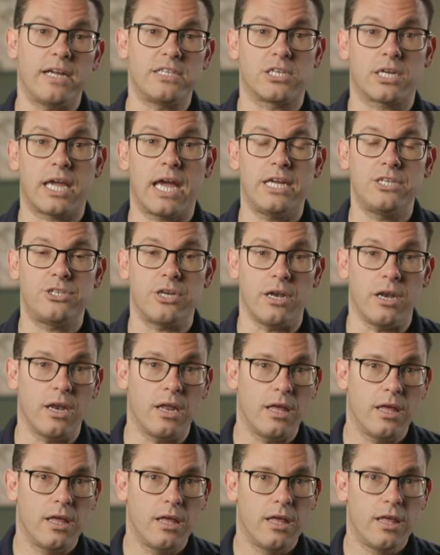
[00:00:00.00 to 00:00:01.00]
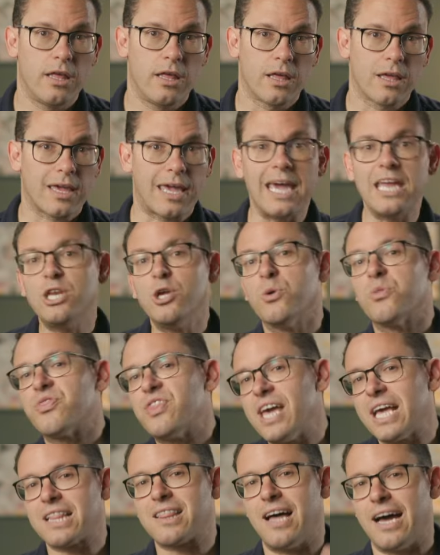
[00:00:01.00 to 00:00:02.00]
education. Can you
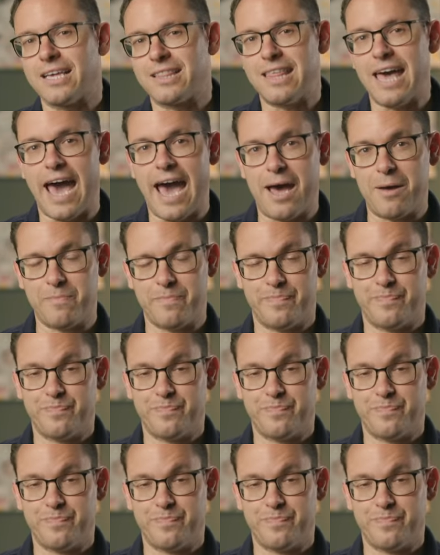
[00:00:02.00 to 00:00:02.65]
think like that?